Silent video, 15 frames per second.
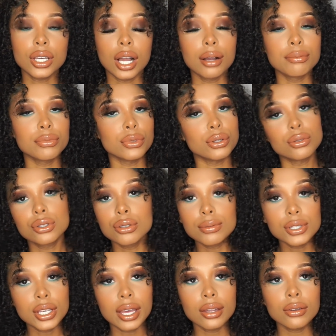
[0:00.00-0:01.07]

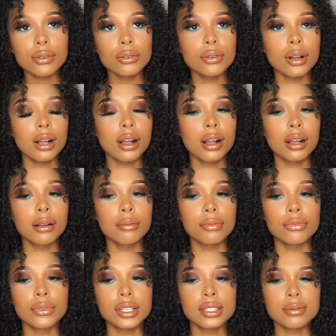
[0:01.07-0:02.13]
YouTube channel.
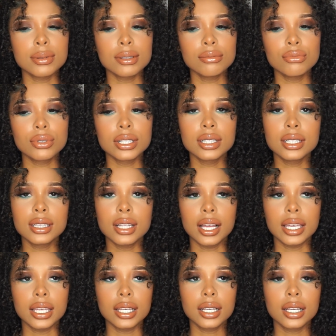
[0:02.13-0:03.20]
It's been really
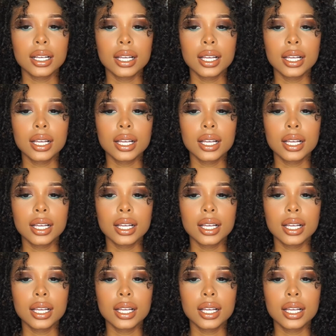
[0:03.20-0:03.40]
like